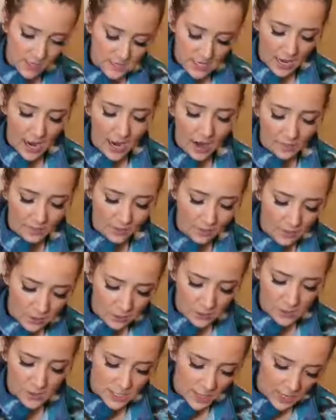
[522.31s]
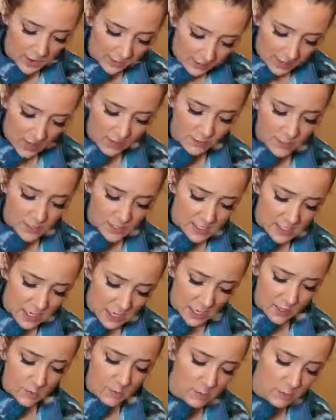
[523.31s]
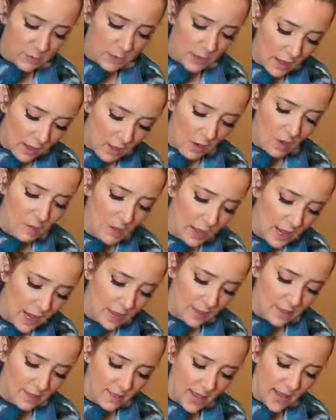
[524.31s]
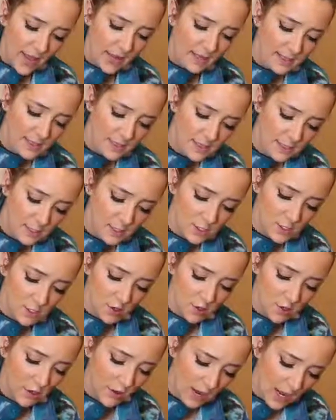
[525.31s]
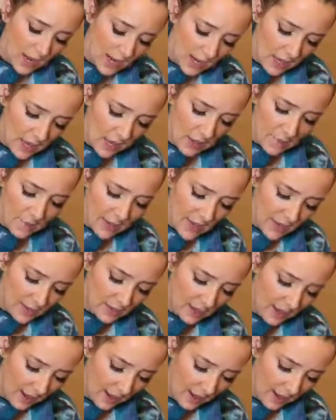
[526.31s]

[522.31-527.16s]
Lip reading: these hack videos and I've never seen anyone be like, oh my god, thanks, this is so great, I made